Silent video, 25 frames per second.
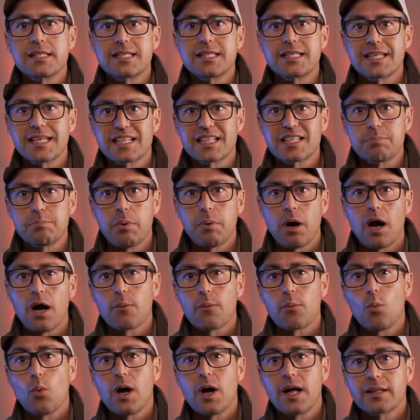
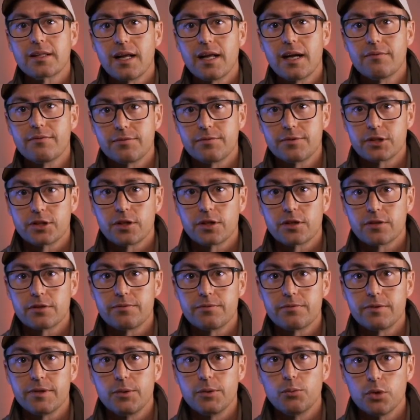6-part wildlife
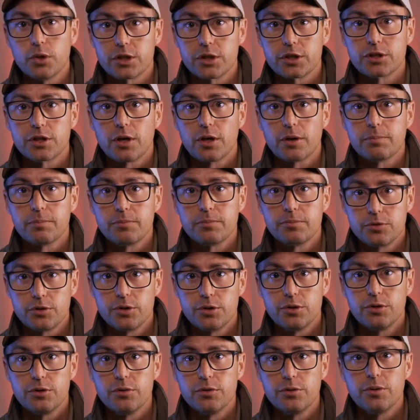photography workshop
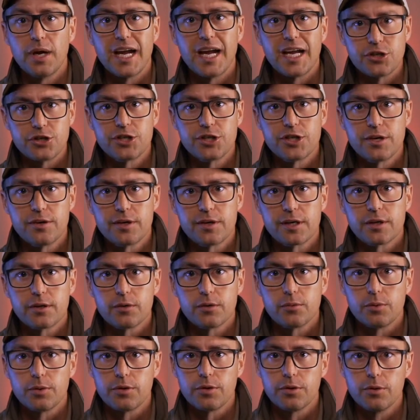to you and sharing it
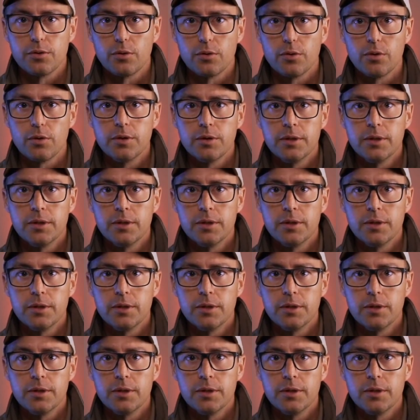with you all.